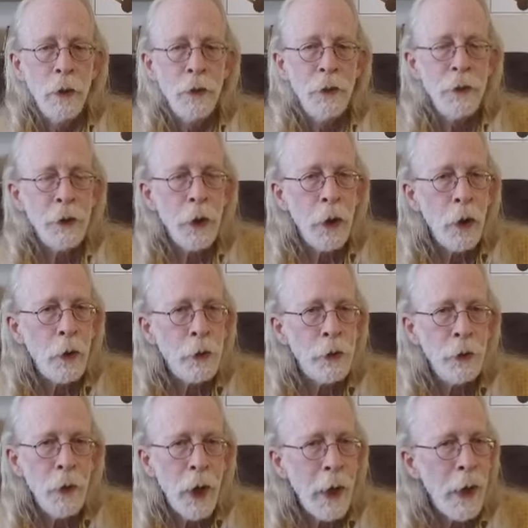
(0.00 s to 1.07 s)
So
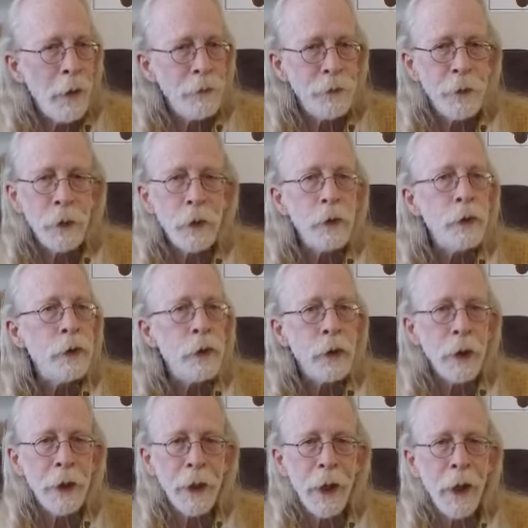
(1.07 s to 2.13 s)
you have to
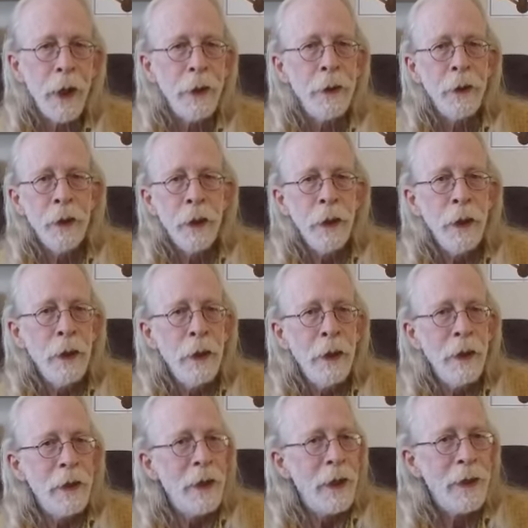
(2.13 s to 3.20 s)
look at,
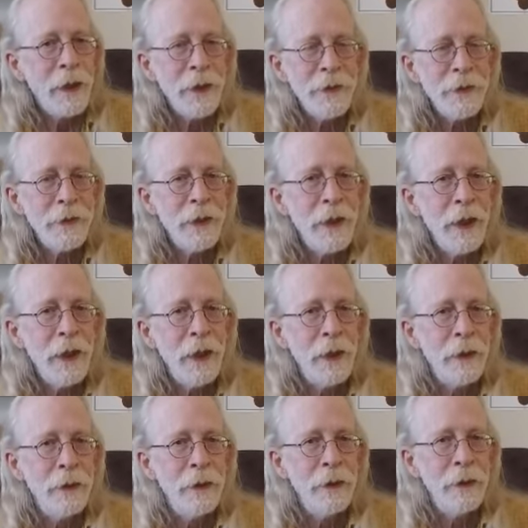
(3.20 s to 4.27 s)
like I said,